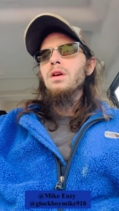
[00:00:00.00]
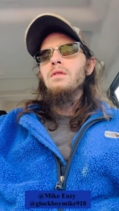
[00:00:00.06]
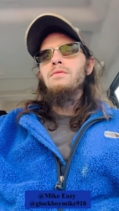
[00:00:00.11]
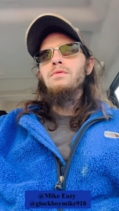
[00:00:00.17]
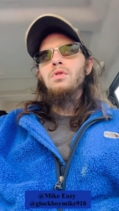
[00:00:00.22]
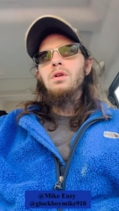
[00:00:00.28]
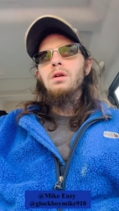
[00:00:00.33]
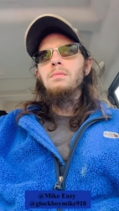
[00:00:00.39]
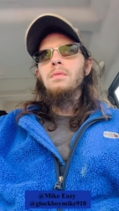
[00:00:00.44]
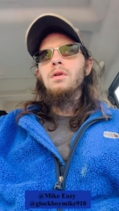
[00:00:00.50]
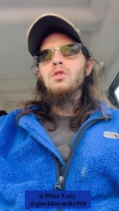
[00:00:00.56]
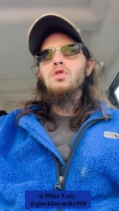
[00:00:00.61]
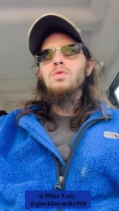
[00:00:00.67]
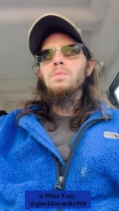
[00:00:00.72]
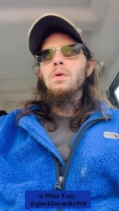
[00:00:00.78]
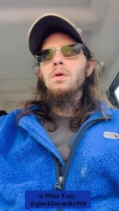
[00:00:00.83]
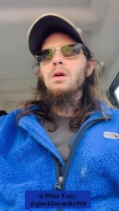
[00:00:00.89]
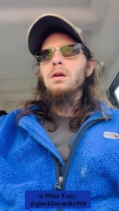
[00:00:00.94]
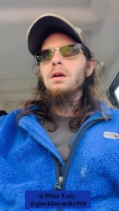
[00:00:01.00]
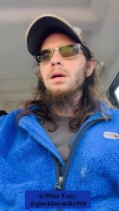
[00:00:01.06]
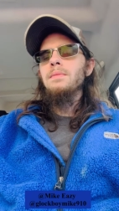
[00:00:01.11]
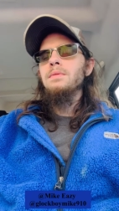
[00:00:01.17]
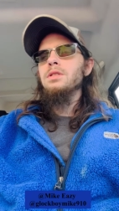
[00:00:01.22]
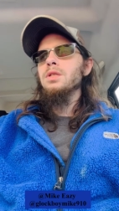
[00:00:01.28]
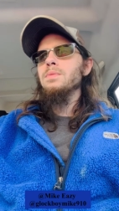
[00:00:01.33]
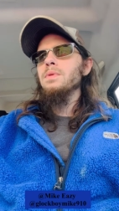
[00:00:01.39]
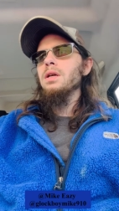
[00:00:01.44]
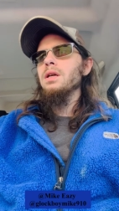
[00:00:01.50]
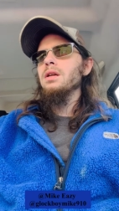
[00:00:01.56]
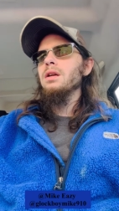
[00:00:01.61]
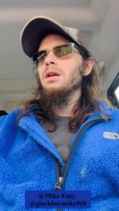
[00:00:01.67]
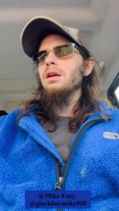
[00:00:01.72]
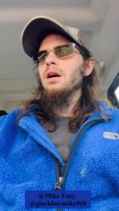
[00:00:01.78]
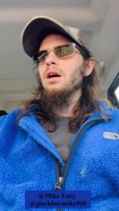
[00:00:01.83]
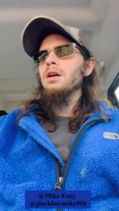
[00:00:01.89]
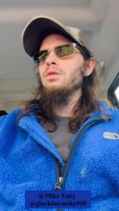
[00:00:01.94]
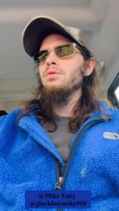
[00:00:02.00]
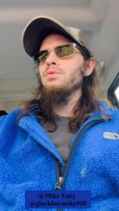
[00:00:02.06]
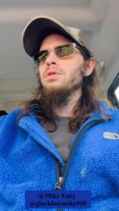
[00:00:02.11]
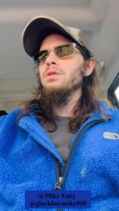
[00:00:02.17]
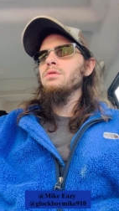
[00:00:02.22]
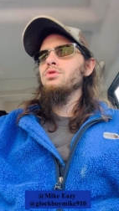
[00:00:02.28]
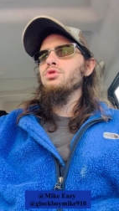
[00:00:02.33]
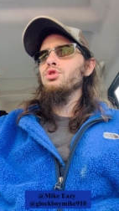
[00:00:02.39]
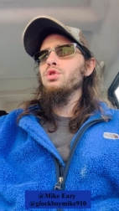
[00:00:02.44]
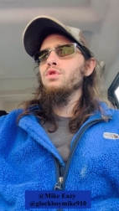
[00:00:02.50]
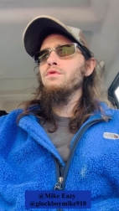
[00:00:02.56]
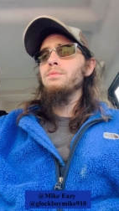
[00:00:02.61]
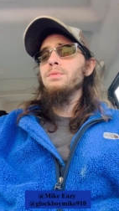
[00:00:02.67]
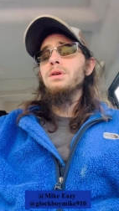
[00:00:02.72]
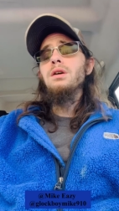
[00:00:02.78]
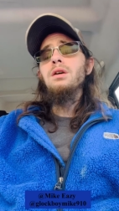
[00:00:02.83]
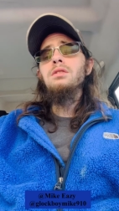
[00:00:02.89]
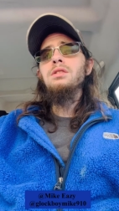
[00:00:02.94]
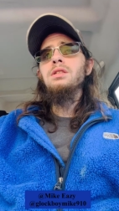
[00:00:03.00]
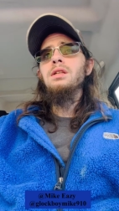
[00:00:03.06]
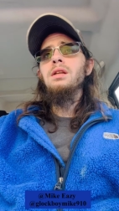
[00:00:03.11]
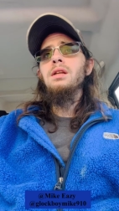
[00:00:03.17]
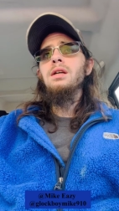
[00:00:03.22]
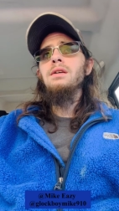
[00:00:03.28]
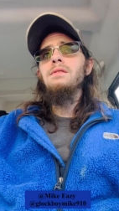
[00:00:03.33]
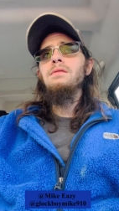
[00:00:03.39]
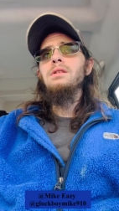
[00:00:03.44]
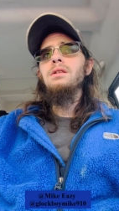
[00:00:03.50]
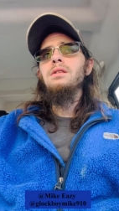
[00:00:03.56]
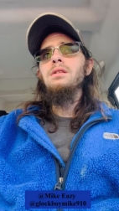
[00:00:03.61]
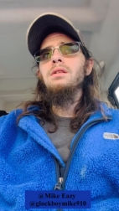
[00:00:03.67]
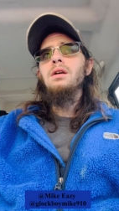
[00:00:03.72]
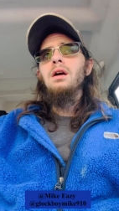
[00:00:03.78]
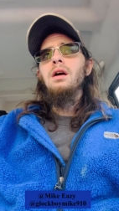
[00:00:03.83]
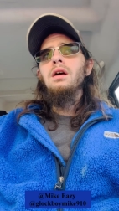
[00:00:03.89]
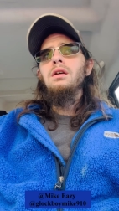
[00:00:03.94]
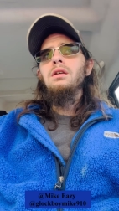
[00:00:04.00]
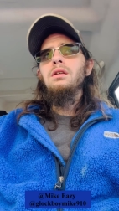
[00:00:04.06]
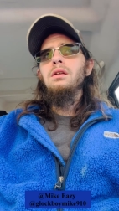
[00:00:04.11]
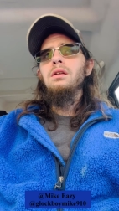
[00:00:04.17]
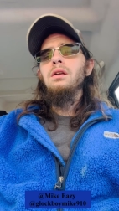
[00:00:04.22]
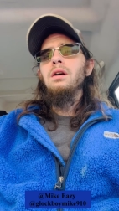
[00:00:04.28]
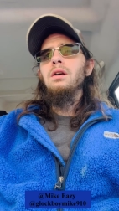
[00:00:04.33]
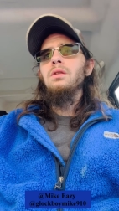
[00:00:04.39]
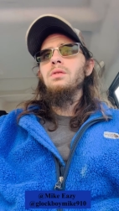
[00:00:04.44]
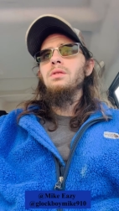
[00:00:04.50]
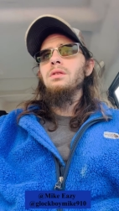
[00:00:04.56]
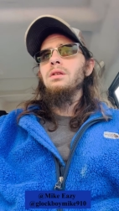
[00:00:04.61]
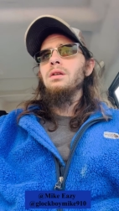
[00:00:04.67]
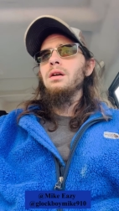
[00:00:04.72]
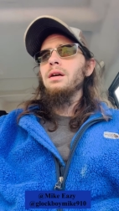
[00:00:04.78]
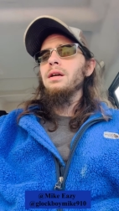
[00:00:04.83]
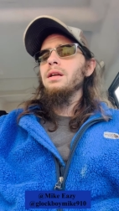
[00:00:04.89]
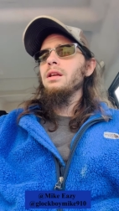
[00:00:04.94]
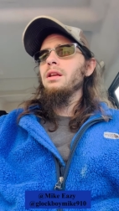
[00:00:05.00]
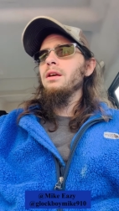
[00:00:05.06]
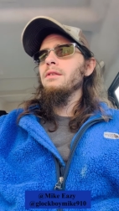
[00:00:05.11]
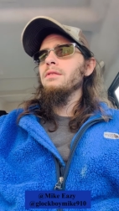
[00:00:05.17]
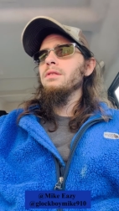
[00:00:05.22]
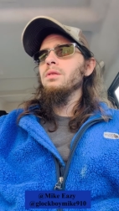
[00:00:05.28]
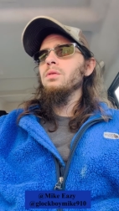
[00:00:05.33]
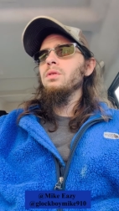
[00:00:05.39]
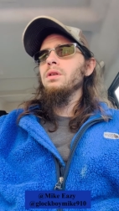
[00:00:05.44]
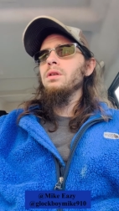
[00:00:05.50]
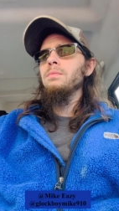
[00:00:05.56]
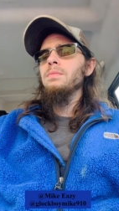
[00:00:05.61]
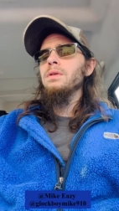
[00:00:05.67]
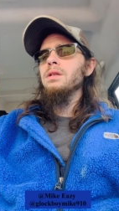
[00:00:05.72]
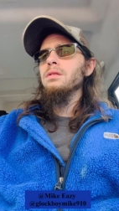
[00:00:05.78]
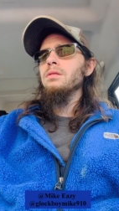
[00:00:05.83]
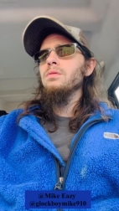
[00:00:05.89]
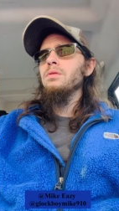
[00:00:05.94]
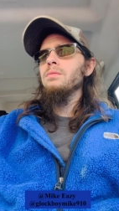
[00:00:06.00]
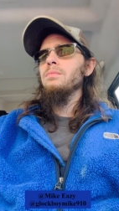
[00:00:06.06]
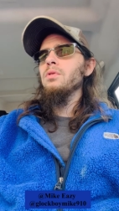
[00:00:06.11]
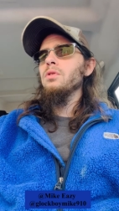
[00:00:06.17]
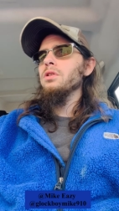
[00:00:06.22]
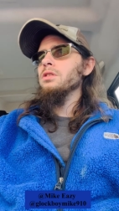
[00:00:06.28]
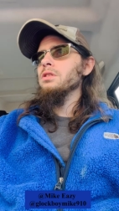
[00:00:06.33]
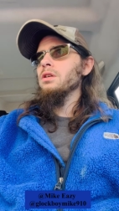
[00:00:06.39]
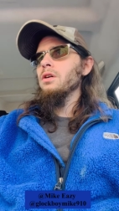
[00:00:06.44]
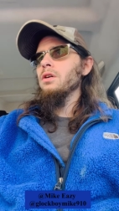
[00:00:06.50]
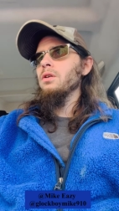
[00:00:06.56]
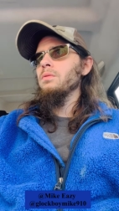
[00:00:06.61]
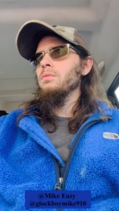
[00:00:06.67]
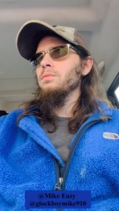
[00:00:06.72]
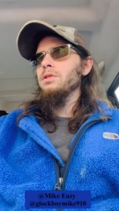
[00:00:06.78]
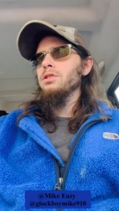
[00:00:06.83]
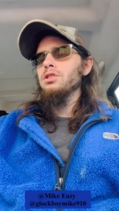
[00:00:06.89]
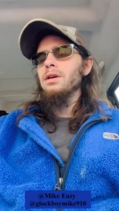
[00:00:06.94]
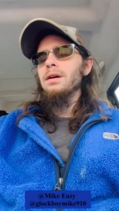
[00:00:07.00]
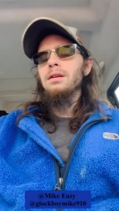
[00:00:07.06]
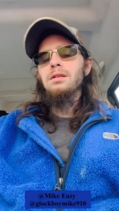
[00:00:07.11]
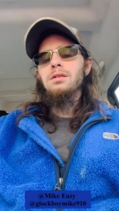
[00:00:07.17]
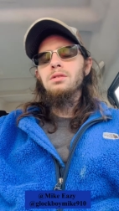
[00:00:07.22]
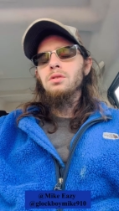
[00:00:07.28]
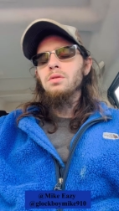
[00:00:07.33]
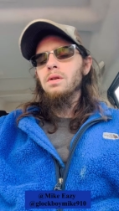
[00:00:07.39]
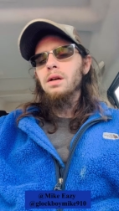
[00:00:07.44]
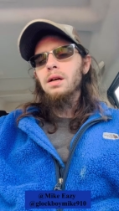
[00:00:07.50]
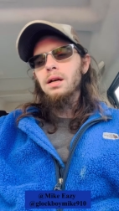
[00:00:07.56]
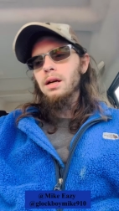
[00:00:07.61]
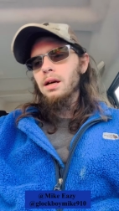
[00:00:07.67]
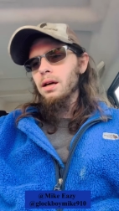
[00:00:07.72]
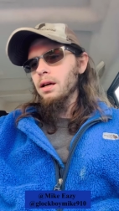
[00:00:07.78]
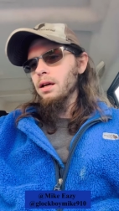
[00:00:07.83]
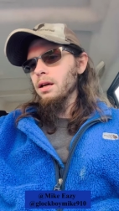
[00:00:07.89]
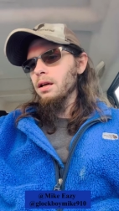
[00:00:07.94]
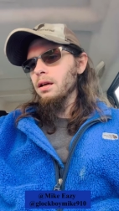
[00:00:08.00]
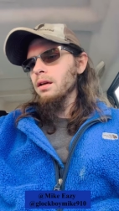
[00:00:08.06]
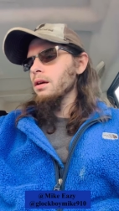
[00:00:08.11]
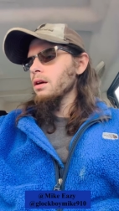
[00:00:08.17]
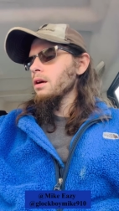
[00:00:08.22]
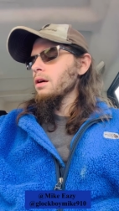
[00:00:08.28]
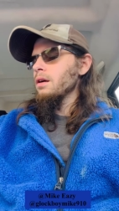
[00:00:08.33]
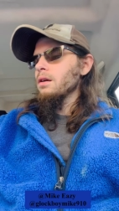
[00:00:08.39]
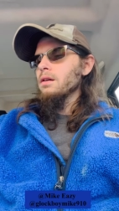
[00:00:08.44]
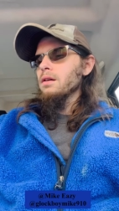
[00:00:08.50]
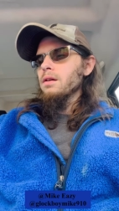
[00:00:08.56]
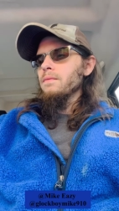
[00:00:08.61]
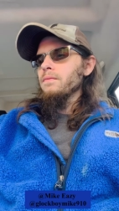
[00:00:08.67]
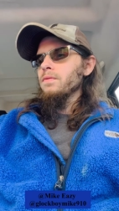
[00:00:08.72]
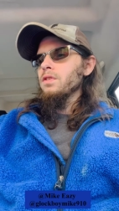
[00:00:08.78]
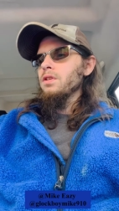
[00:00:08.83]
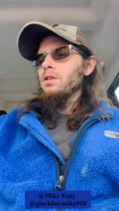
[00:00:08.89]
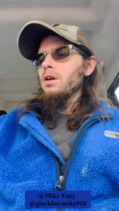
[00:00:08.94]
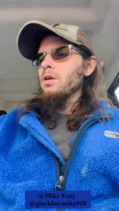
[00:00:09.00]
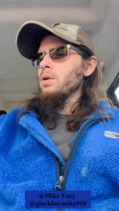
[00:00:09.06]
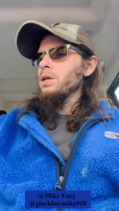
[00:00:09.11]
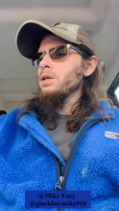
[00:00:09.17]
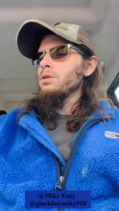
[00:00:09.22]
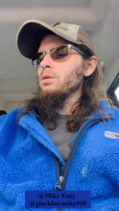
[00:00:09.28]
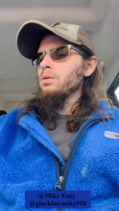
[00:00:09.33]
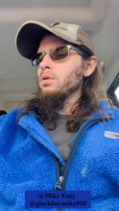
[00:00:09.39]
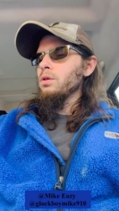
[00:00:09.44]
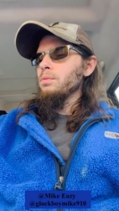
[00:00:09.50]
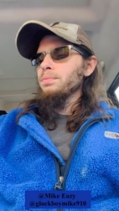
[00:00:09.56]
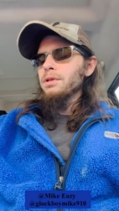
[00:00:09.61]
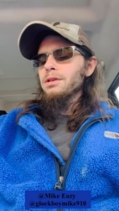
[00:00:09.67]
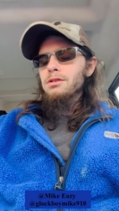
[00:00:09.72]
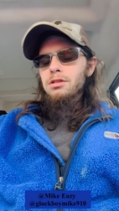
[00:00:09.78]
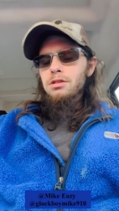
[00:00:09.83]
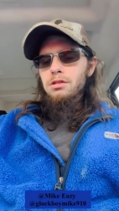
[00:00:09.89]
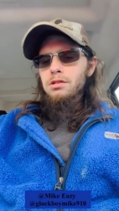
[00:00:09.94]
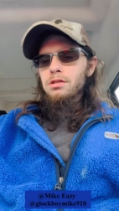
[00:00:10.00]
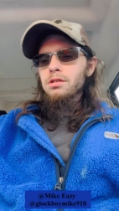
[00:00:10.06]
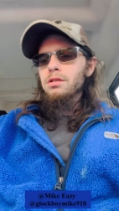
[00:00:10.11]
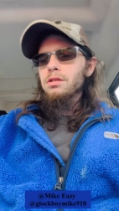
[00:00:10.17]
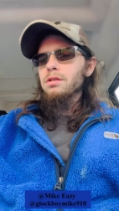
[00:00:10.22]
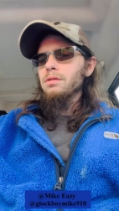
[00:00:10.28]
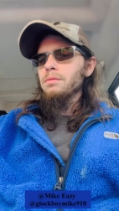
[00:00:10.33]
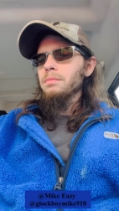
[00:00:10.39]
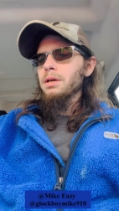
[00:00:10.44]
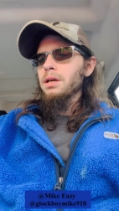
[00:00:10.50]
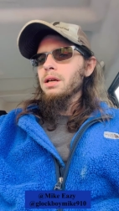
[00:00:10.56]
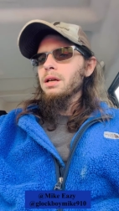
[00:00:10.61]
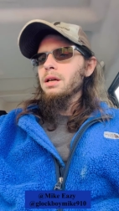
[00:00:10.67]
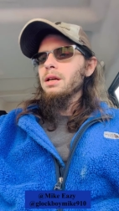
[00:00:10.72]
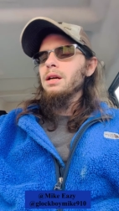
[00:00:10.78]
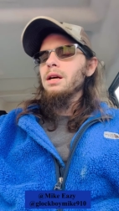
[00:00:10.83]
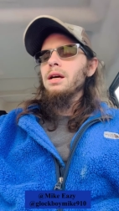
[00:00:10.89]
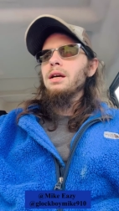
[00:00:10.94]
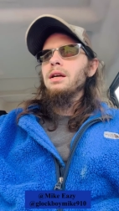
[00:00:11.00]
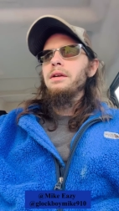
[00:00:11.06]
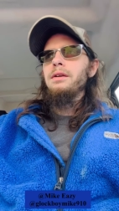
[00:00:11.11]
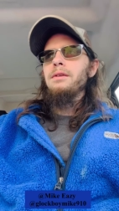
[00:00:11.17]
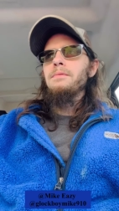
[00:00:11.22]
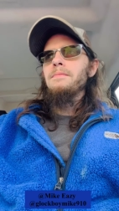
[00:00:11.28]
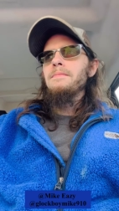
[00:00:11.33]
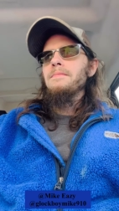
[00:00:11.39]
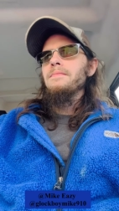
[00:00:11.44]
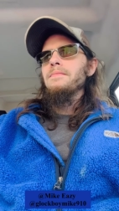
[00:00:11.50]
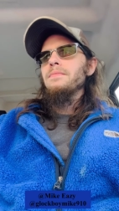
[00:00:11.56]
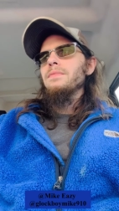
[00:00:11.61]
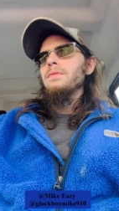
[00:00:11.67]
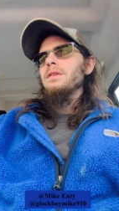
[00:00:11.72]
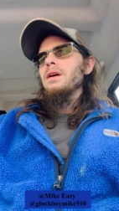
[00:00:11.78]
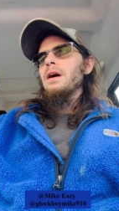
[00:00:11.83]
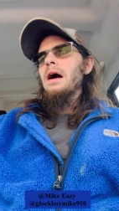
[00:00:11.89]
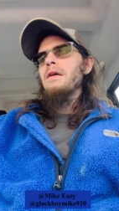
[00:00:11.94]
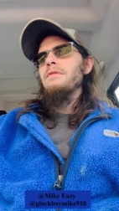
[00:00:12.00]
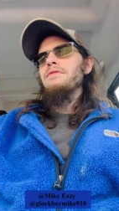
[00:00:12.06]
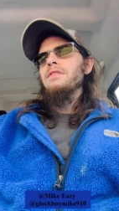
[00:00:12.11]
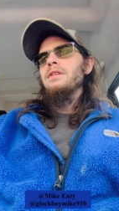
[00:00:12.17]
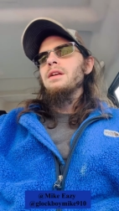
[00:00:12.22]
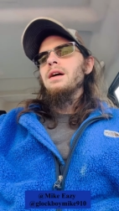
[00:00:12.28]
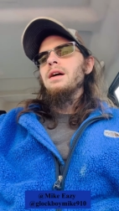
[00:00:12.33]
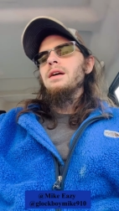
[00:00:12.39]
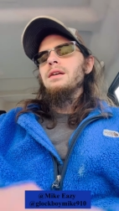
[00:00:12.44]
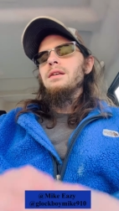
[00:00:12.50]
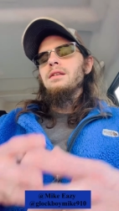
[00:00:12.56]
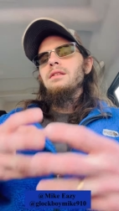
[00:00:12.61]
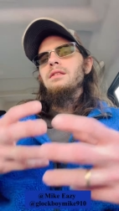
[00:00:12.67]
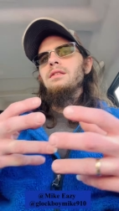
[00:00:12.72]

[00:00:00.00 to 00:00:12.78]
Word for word: for the most part, he be speaking a lot of real truth because he lived it. You know, uh, he lived through it. He been through the boys' home. He tried to join the gang. You know, he grew up in the struggle, man. Hey, I feel like